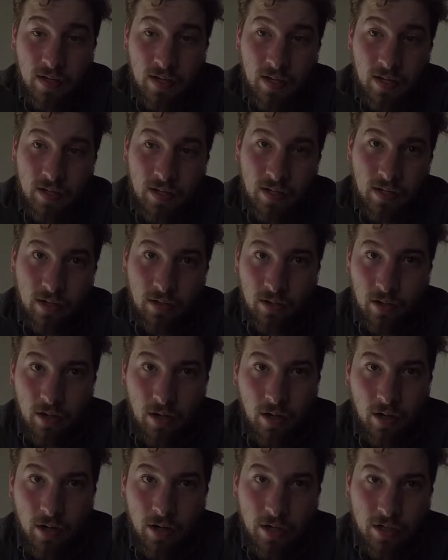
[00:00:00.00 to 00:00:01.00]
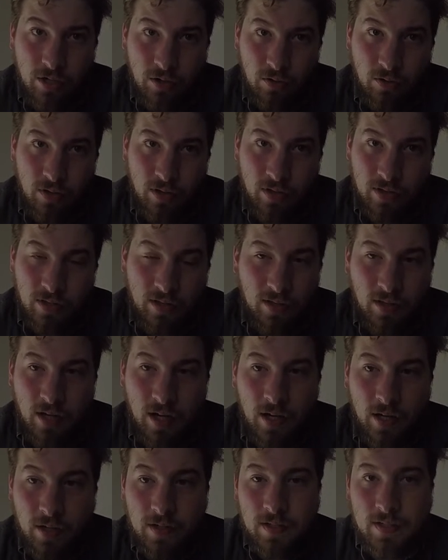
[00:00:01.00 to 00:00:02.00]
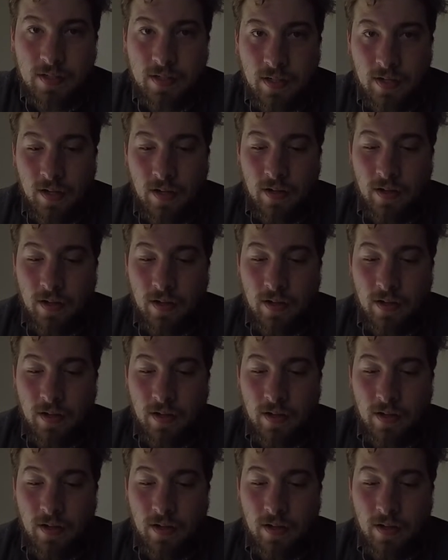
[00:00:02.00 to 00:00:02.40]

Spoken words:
need to get a large or deluxe.